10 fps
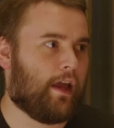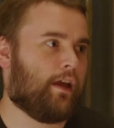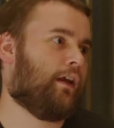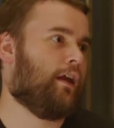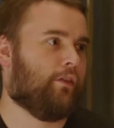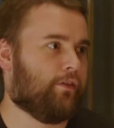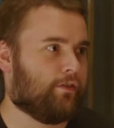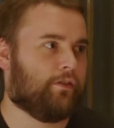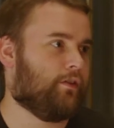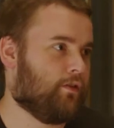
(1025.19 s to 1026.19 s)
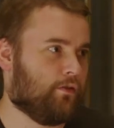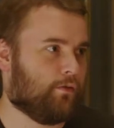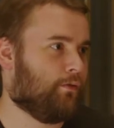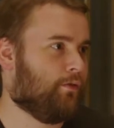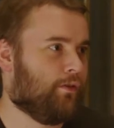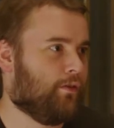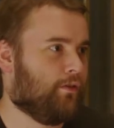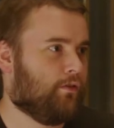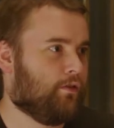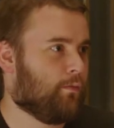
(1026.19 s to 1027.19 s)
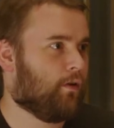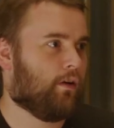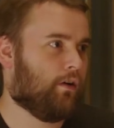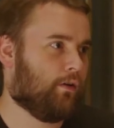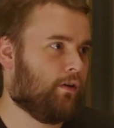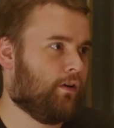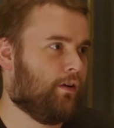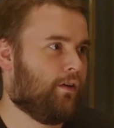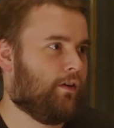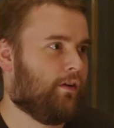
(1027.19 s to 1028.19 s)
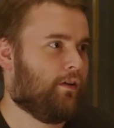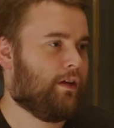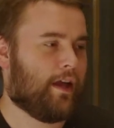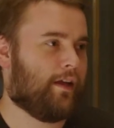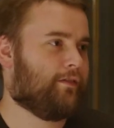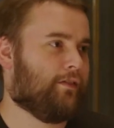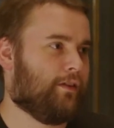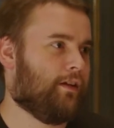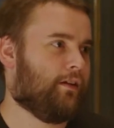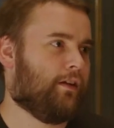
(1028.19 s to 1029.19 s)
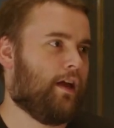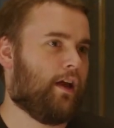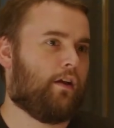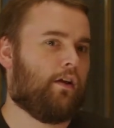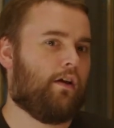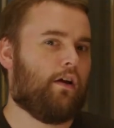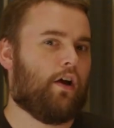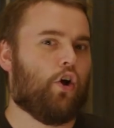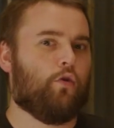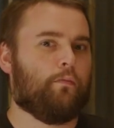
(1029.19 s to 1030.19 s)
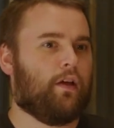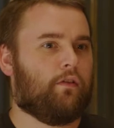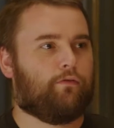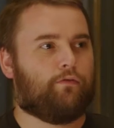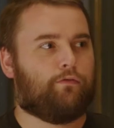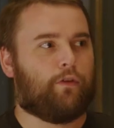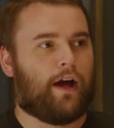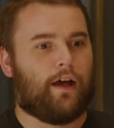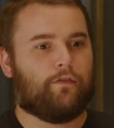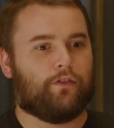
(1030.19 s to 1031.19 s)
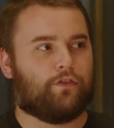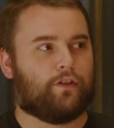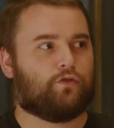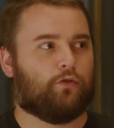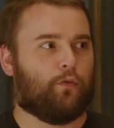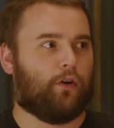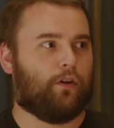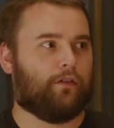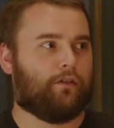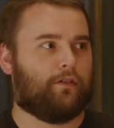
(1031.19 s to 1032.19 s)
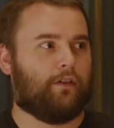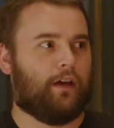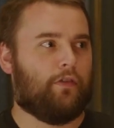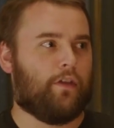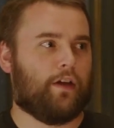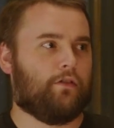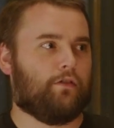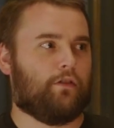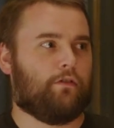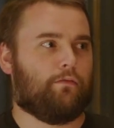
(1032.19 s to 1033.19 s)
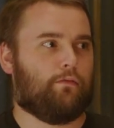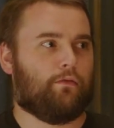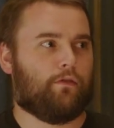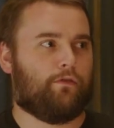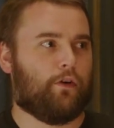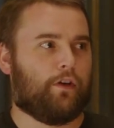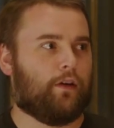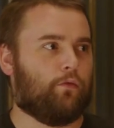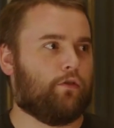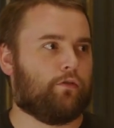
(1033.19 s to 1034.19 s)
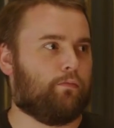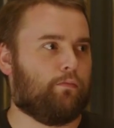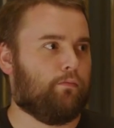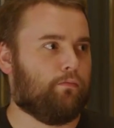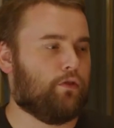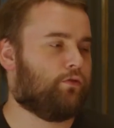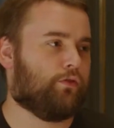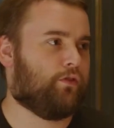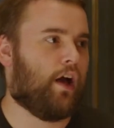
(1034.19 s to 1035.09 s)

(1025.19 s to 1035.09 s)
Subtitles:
hey, can I listen to you tomorrow? He has to then like omit 5 essential words and then fill it in with useless